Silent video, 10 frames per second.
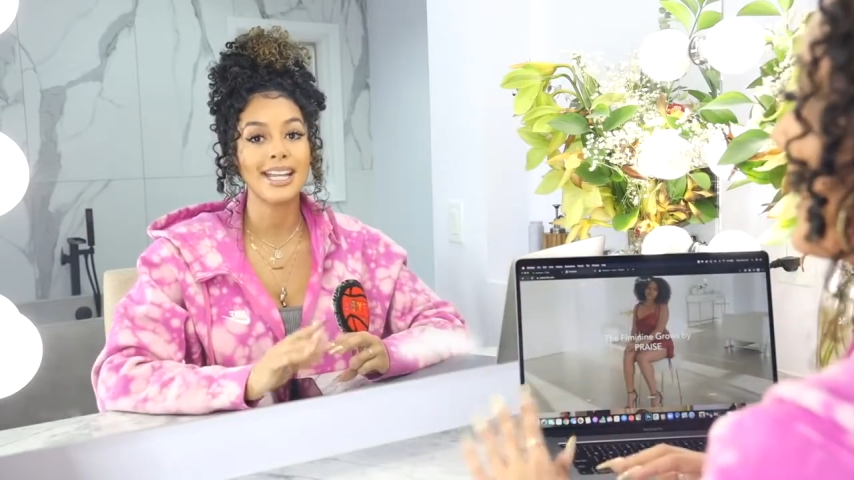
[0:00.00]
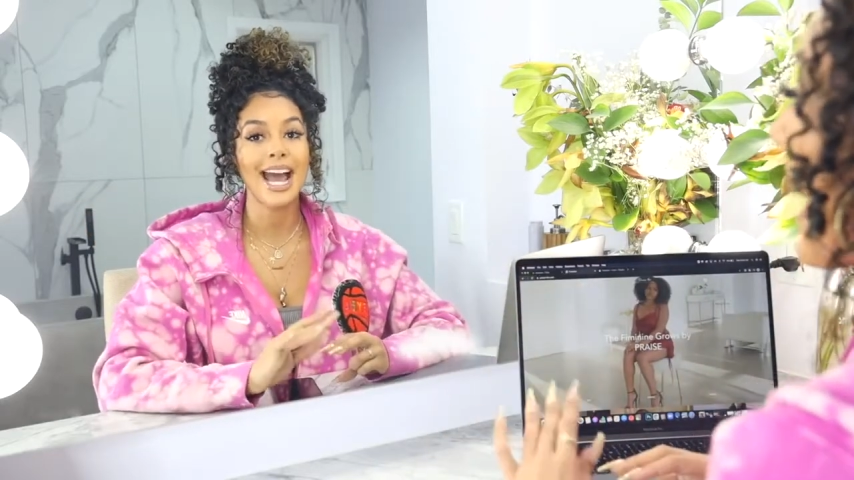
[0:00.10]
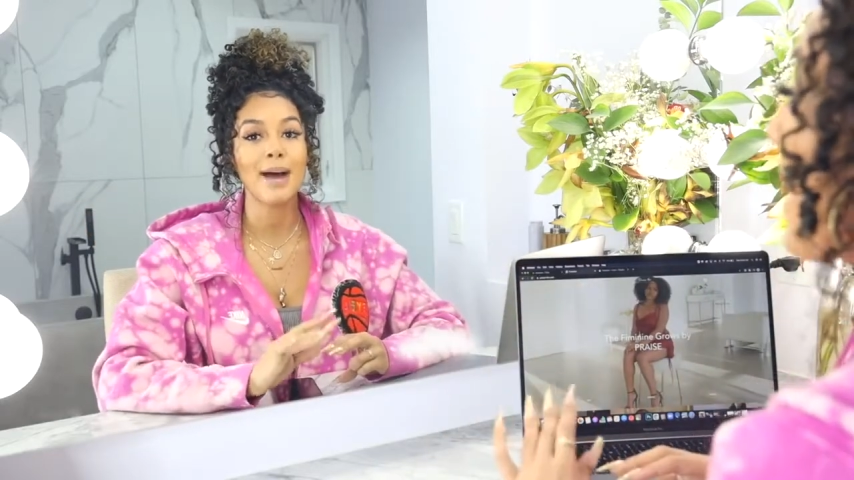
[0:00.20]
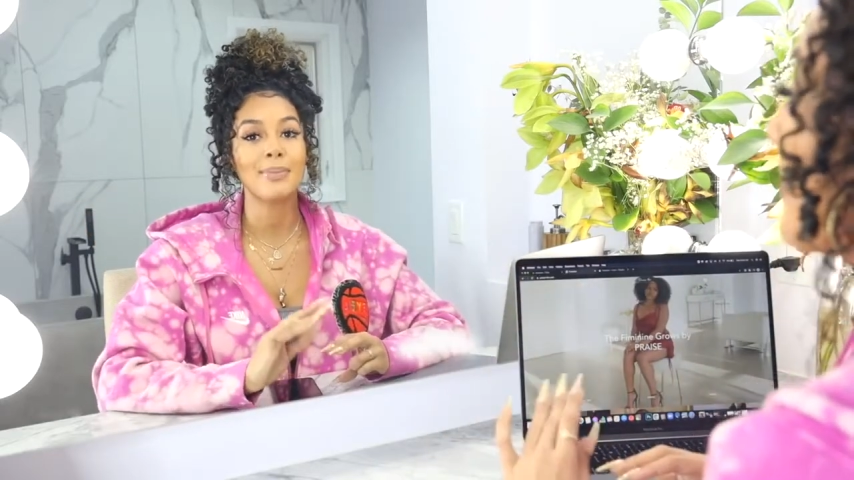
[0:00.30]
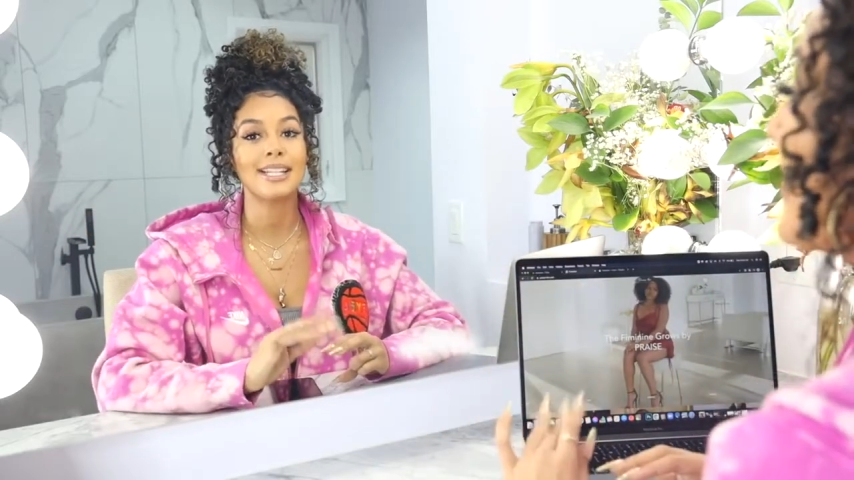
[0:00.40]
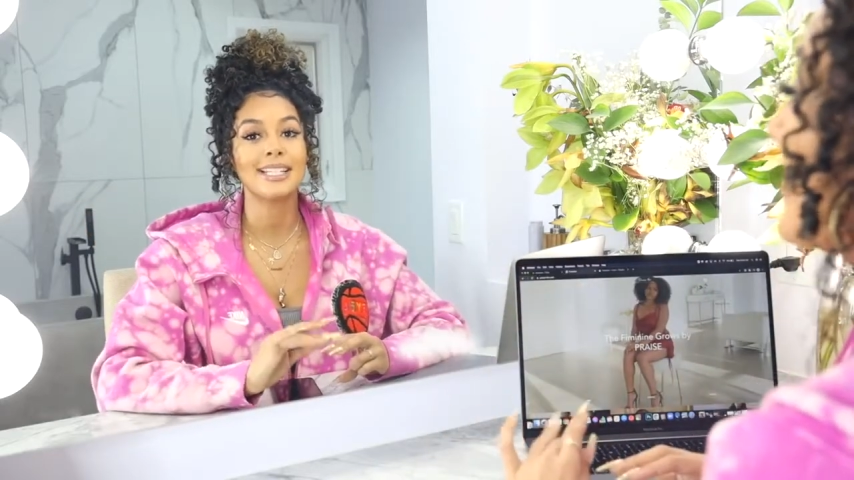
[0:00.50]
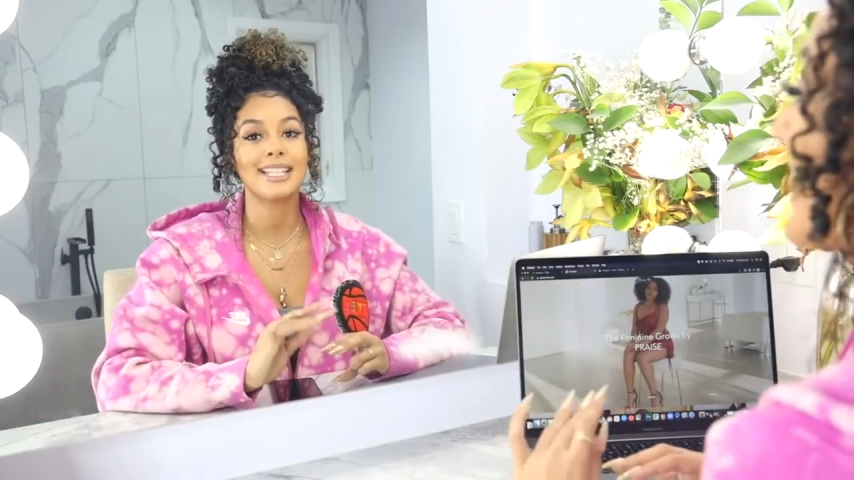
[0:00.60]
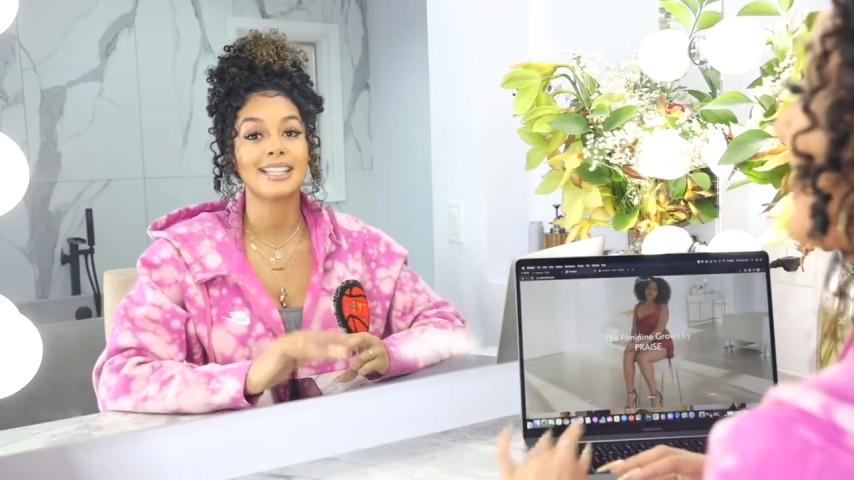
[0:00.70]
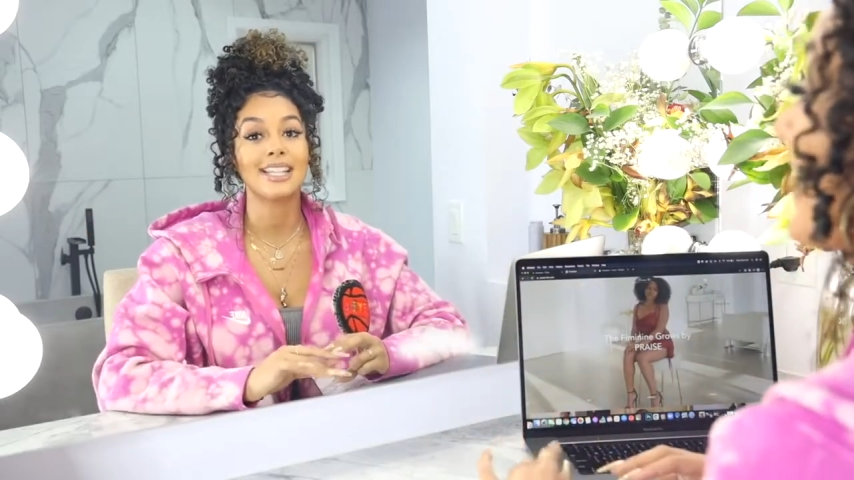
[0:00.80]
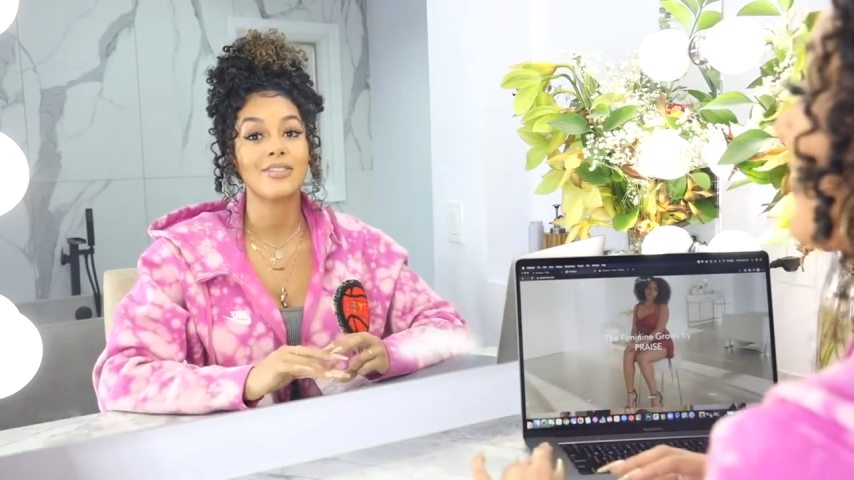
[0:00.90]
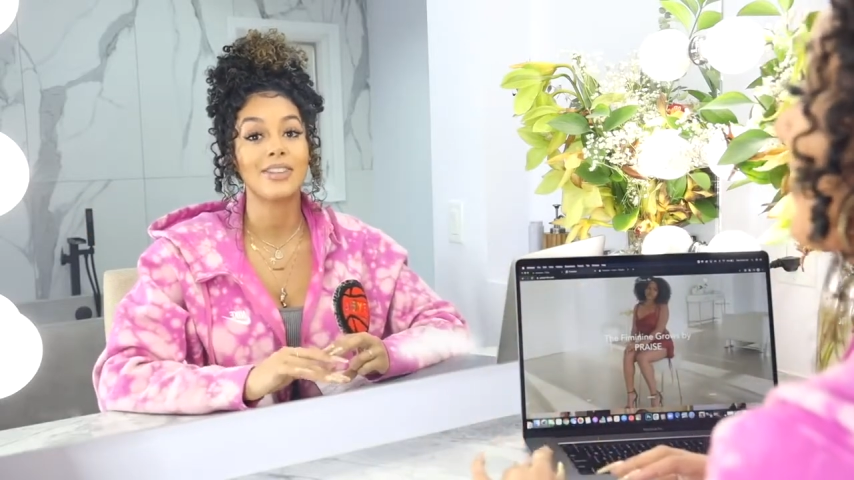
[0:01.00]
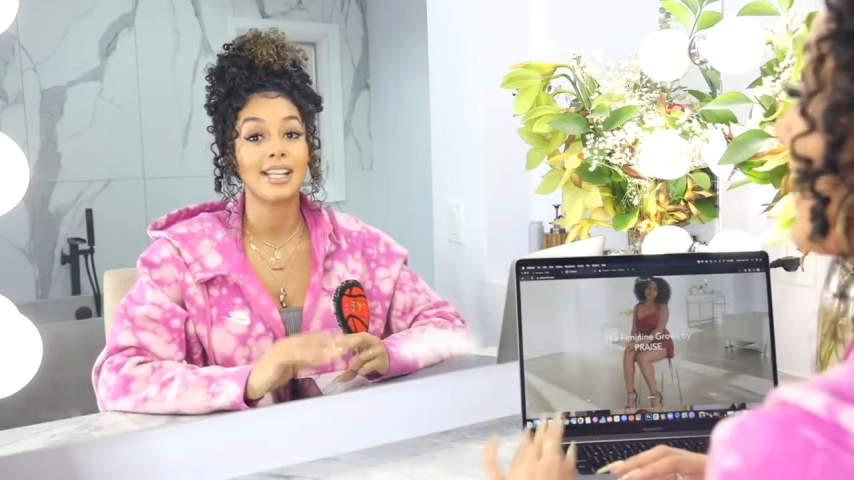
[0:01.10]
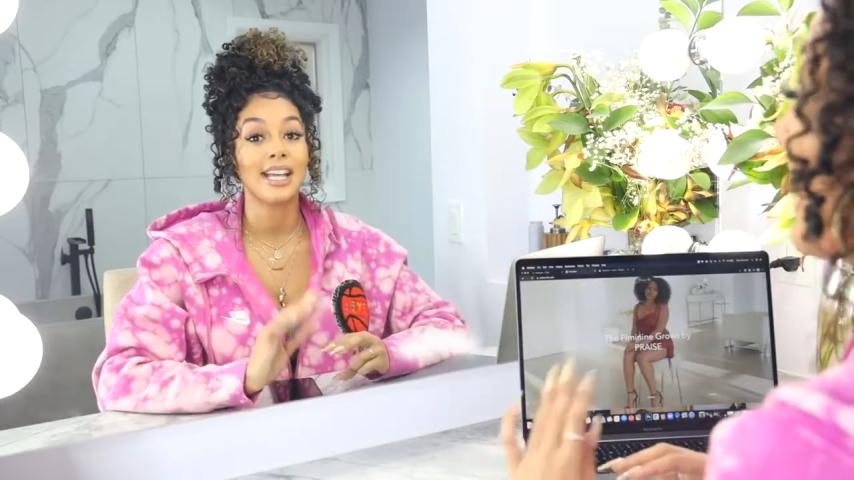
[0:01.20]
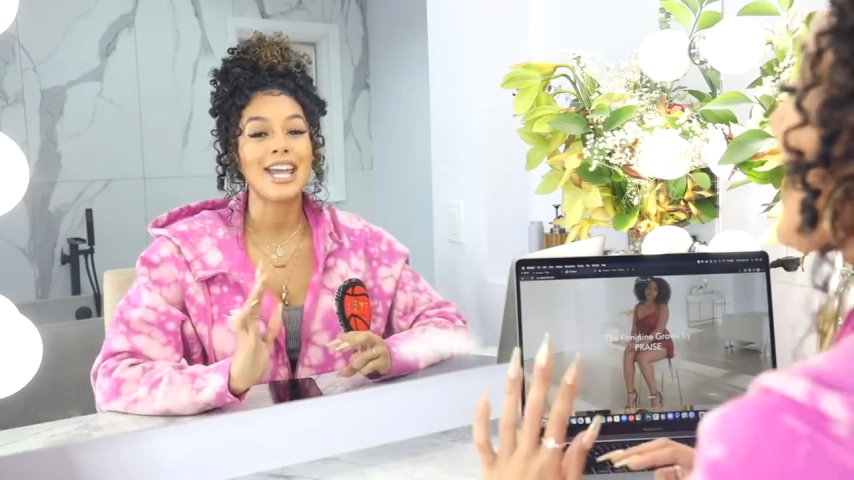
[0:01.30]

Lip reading: happiness, and living.